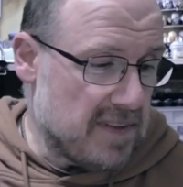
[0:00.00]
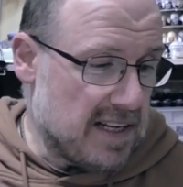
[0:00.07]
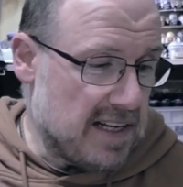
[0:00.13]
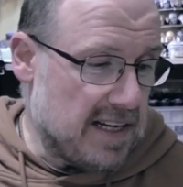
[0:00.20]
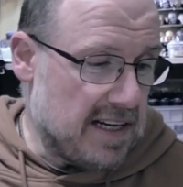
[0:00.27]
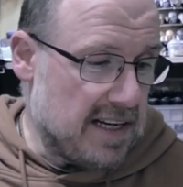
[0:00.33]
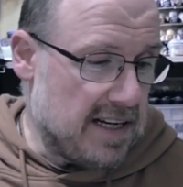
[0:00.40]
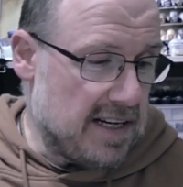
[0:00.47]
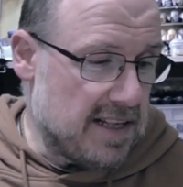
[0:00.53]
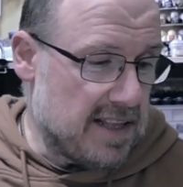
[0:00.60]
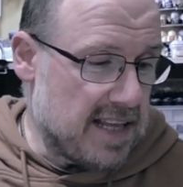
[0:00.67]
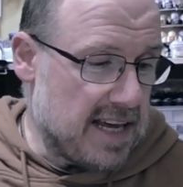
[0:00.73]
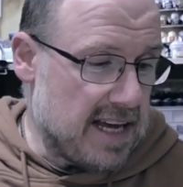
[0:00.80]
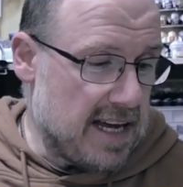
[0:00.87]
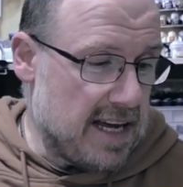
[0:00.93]
Uh,
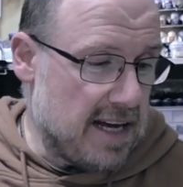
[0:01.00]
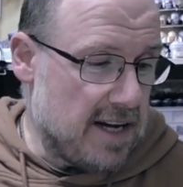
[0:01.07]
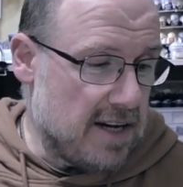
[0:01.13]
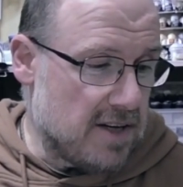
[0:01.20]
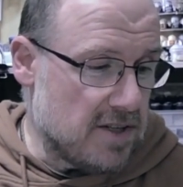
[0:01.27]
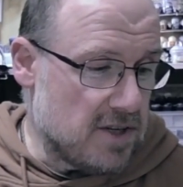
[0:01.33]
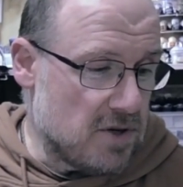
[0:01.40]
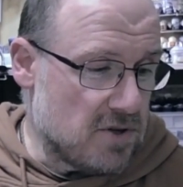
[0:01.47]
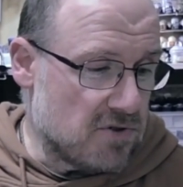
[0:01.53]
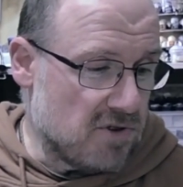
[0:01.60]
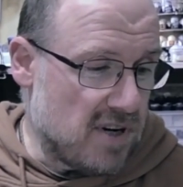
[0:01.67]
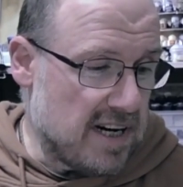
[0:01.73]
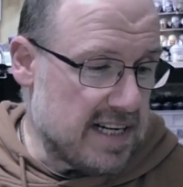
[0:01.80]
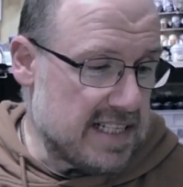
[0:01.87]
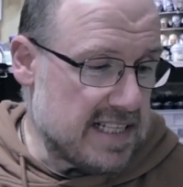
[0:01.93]
their
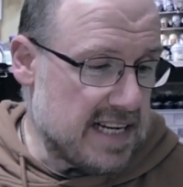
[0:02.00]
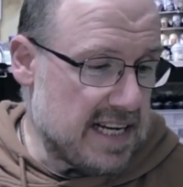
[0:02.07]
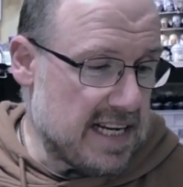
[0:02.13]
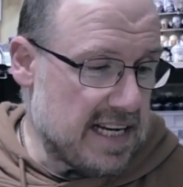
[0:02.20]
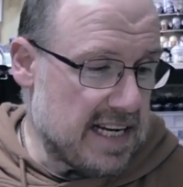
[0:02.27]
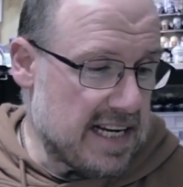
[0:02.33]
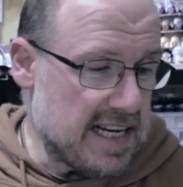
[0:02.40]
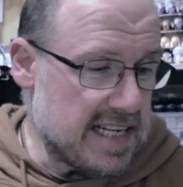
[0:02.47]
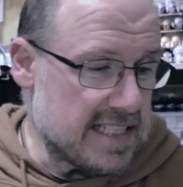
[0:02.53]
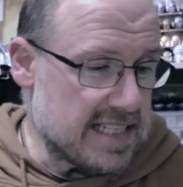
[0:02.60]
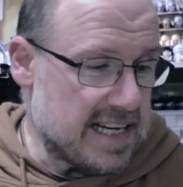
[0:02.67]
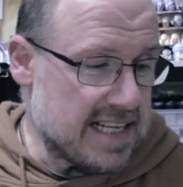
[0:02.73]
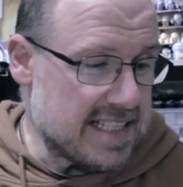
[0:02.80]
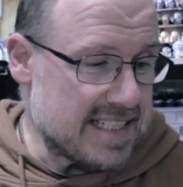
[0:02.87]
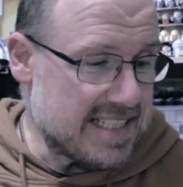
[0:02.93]
notoriety is
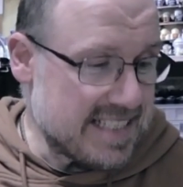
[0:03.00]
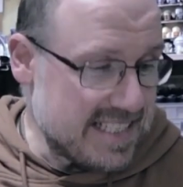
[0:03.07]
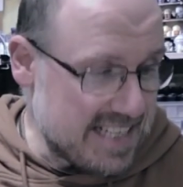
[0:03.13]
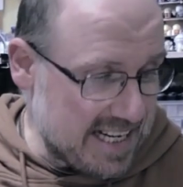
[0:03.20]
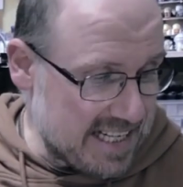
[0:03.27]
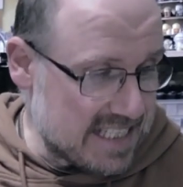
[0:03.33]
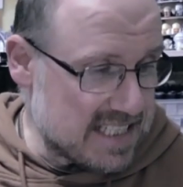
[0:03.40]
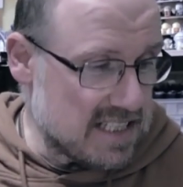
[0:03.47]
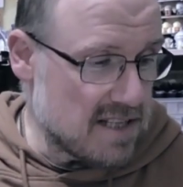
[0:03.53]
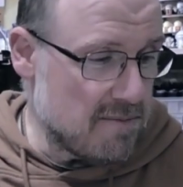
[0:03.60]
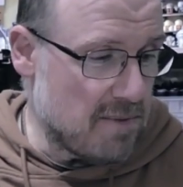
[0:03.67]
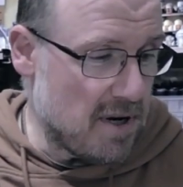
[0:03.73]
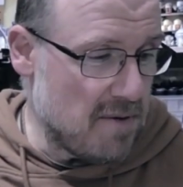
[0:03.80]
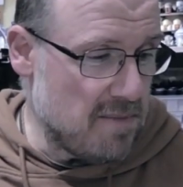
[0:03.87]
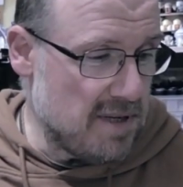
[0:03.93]
at 6 at the
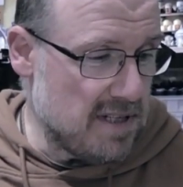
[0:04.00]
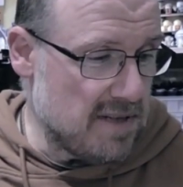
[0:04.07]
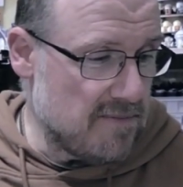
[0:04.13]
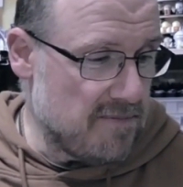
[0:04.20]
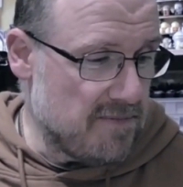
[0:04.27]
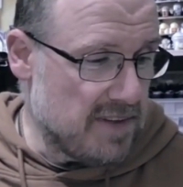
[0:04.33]
moment,